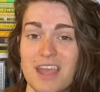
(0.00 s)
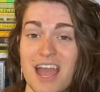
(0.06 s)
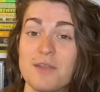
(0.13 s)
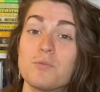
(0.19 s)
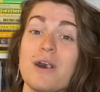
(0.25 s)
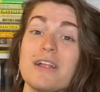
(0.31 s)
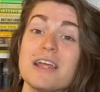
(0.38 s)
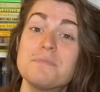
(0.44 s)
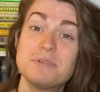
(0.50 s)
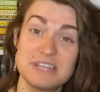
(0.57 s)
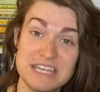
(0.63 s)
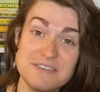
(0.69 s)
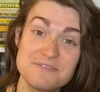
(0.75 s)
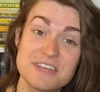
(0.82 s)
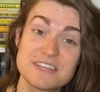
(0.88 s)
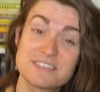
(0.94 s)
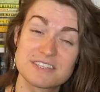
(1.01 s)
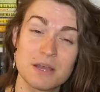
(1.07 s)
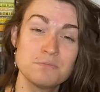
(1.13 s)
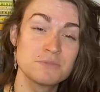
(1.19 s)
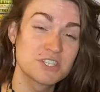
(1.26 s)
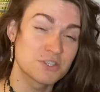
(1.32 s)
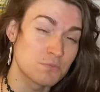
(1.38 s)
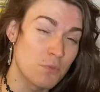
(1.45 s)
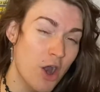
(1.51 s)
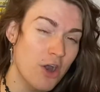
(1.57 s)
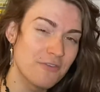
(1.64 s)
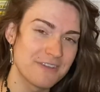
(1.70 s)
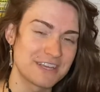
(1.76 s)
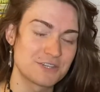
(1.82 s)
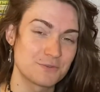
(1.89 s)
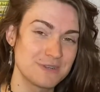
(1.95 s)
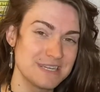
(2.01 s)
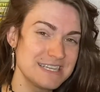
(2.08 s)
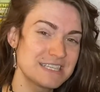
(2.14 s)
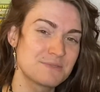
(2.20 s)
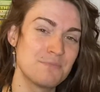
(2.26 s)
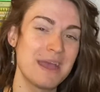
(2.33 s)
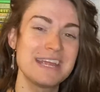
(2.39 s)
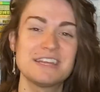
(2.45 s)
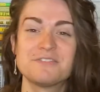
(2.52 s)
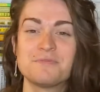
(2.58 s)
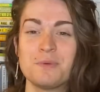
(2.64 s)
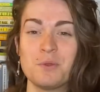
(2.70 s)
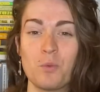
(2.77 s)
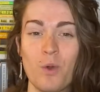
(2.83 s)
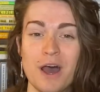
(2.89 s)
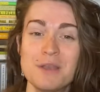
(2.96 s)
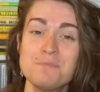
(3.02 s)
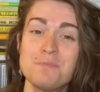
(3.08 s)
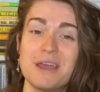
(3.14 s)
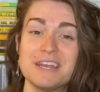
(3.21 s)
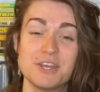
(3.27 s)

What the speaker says: And while I believe that some small victories might have been won by